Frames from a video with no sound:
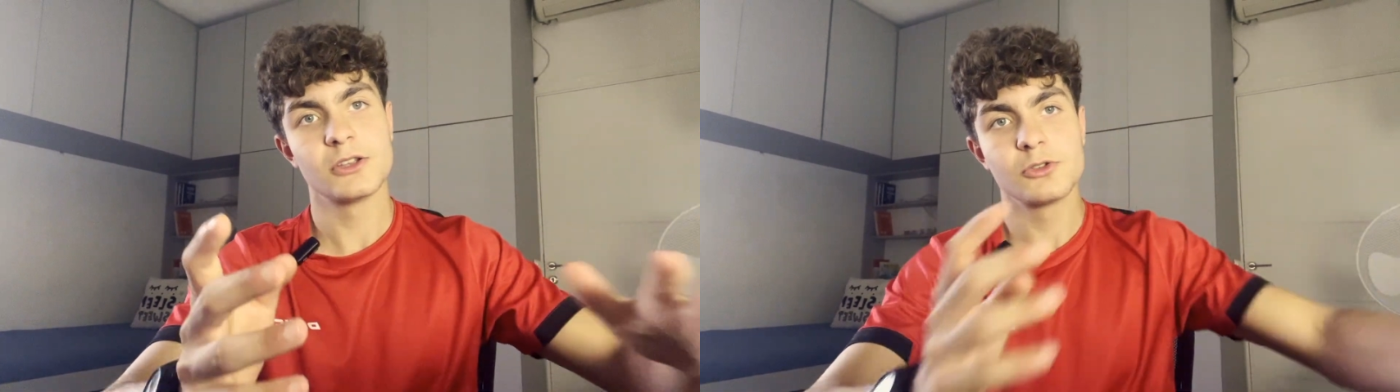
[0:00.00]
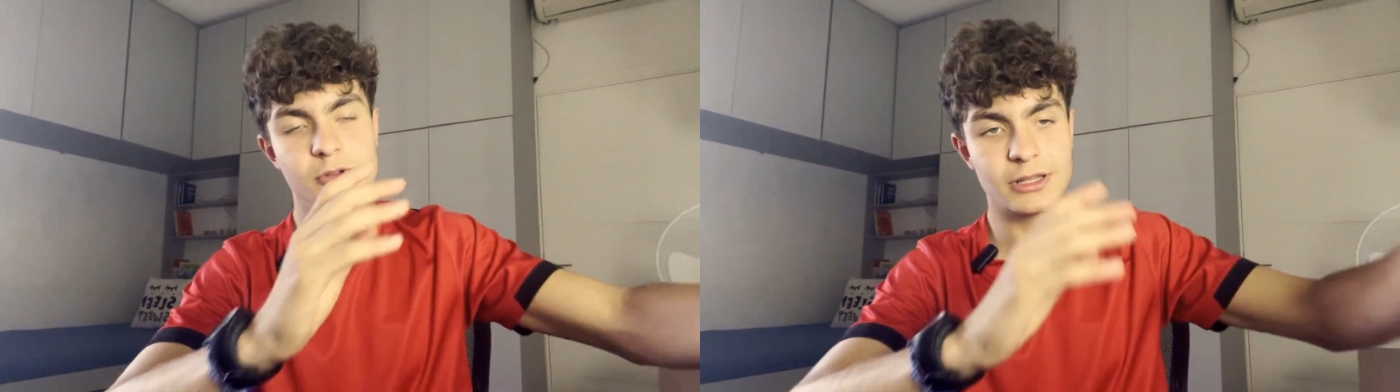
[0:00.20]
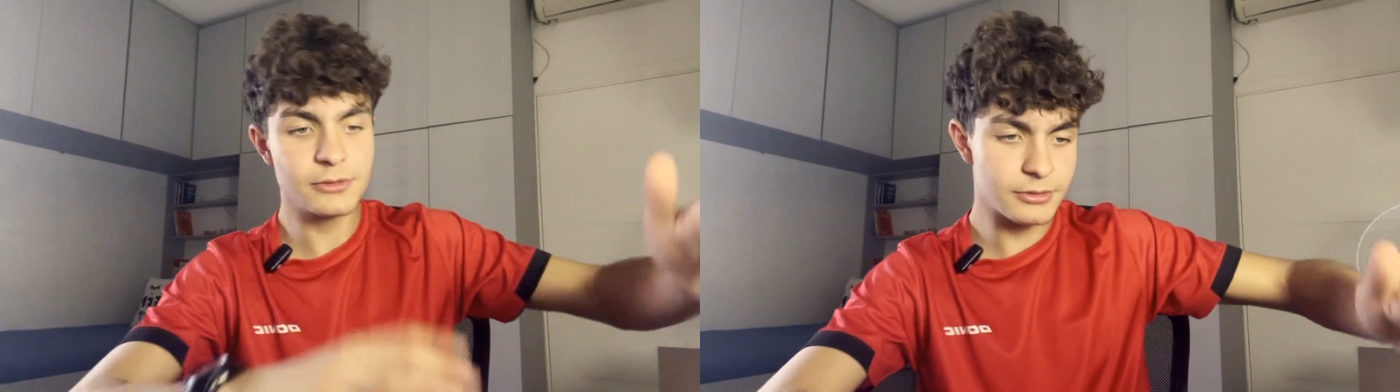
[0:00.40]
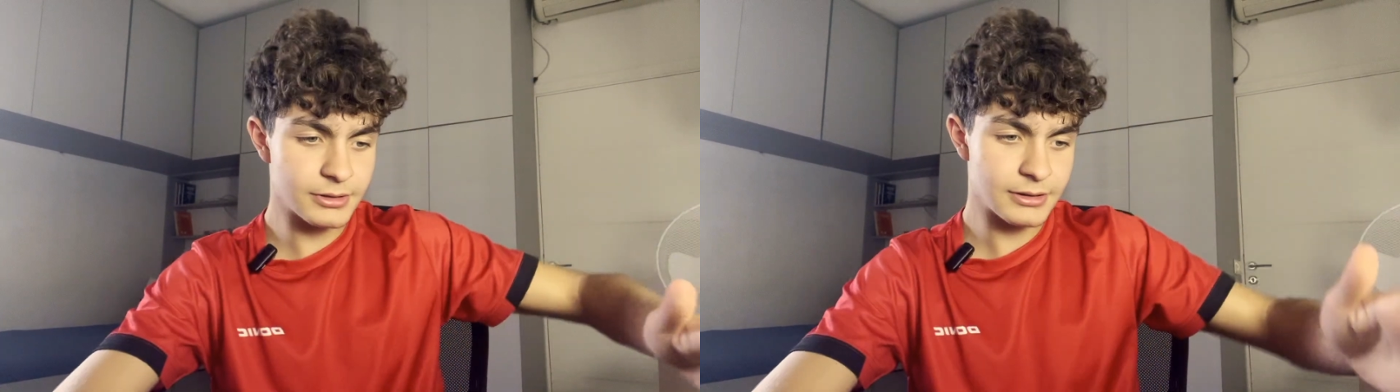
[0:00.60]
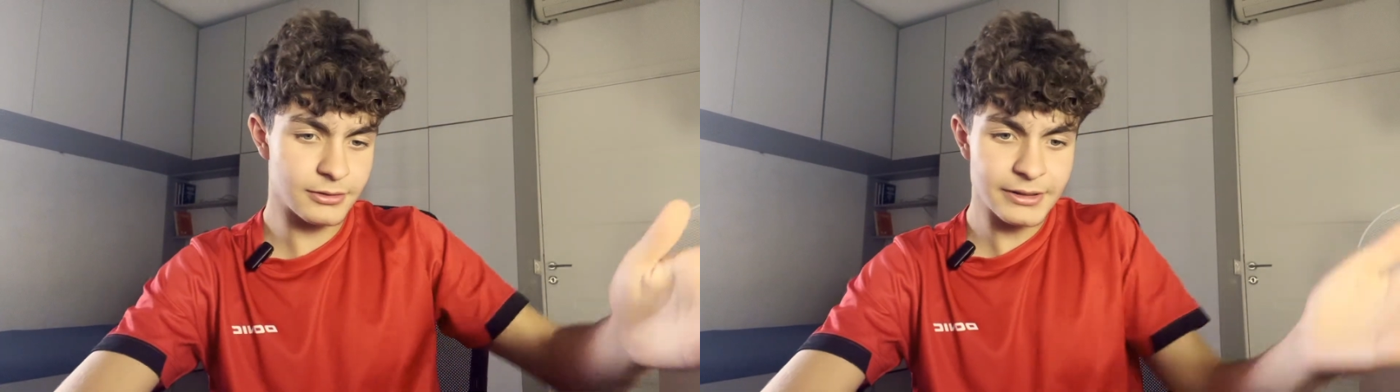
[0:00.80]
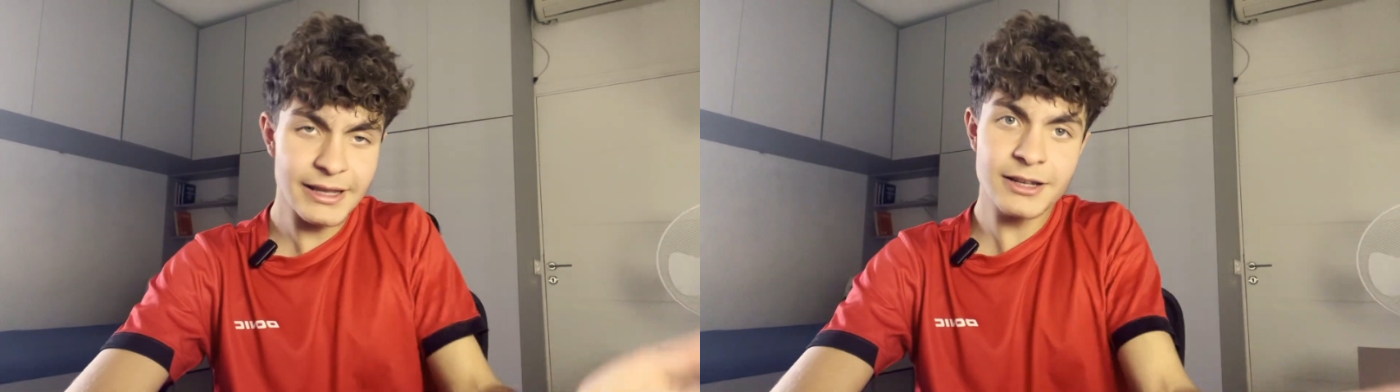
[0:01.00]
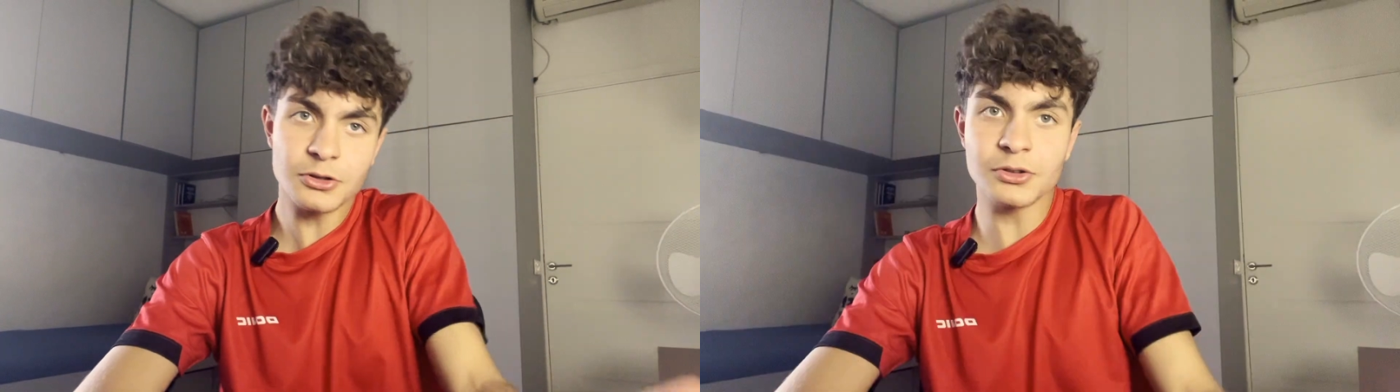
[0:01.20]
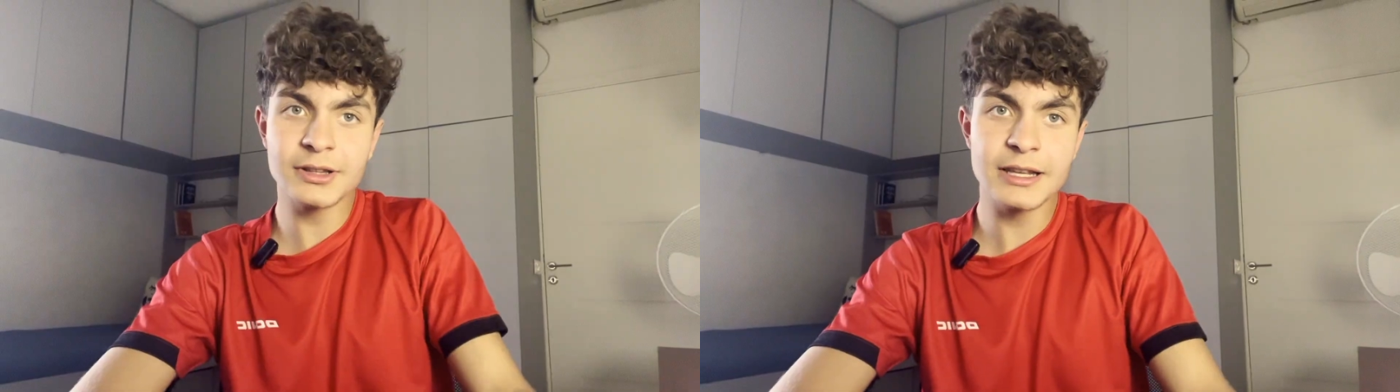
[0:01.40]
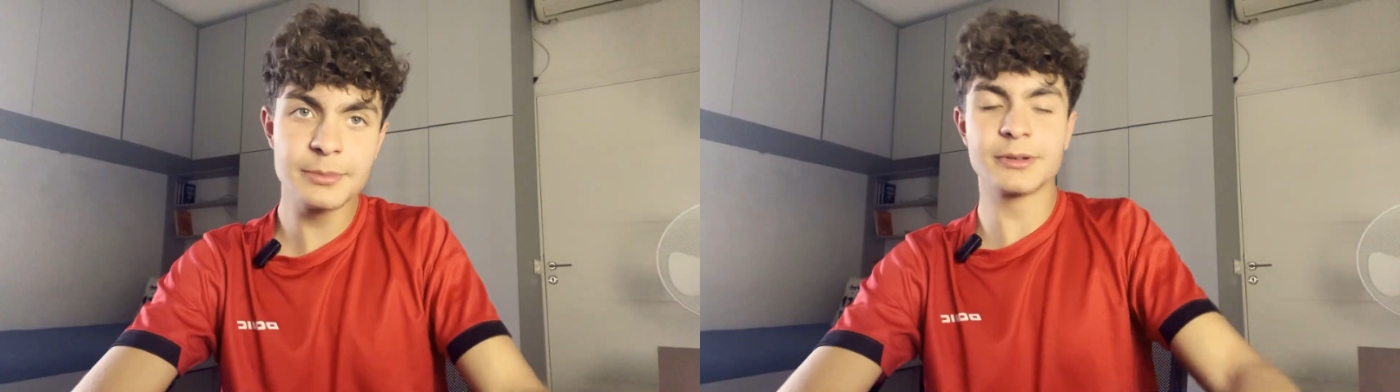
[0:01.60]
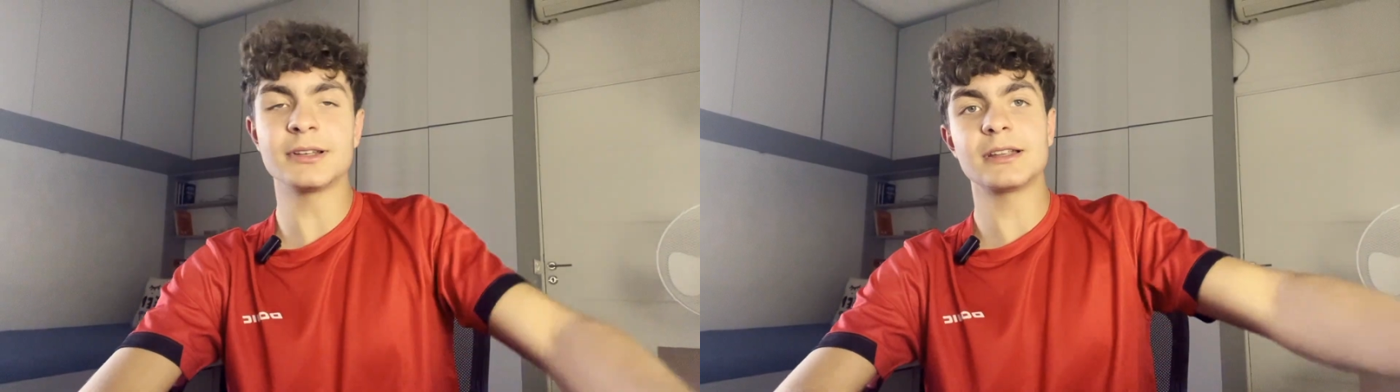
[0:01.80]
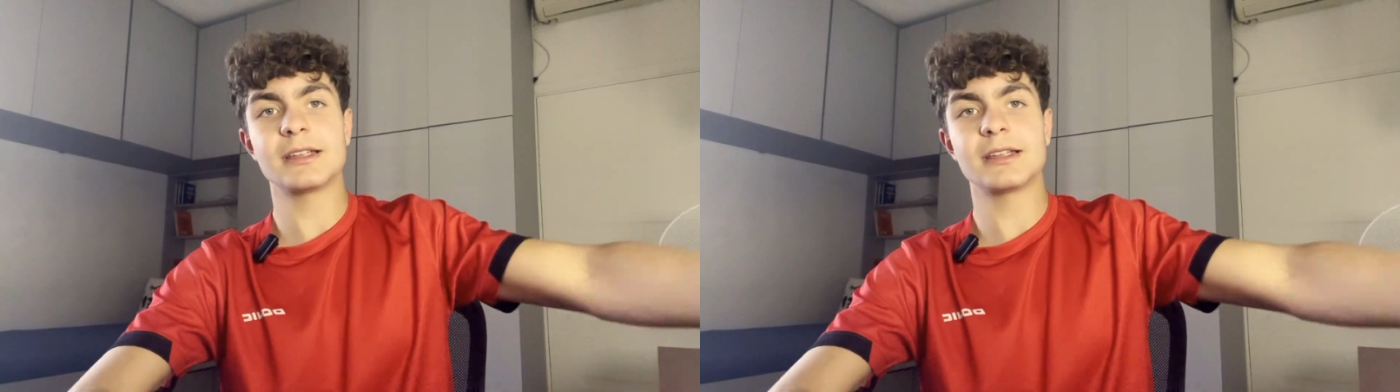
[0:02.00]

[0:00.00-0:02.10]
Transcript: You can get it on the table